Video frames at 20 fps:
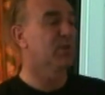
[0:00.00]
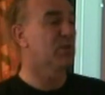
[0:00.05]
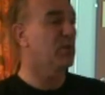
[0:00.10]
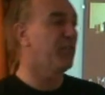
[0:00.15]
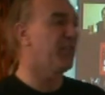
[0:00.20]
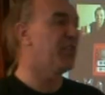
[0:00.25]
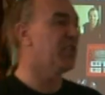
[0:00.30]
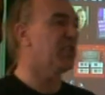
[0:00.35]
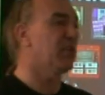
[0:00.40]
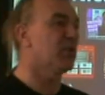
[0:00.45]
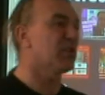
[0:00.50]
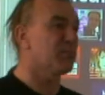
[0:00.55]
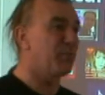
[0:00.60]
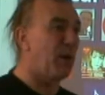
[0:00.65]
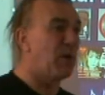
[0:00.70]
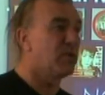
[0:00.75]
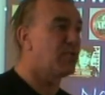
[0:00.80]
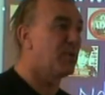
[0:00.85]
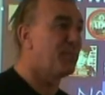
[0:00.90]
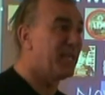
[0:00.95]
Stuff that's not
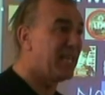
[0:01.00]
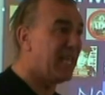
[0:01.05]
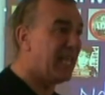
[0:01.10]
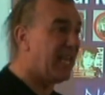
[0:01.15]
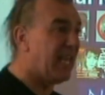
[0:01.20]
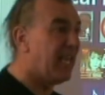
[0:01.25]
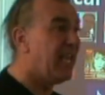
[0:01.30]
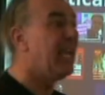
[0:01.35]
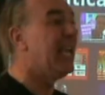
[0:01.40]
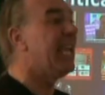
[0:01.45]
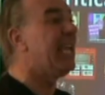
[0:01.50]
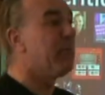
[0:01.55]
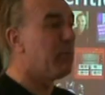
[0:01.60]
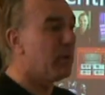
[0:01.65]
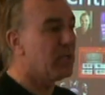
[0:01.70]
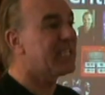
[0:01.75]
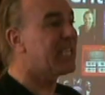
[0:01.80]
supposed to be there, it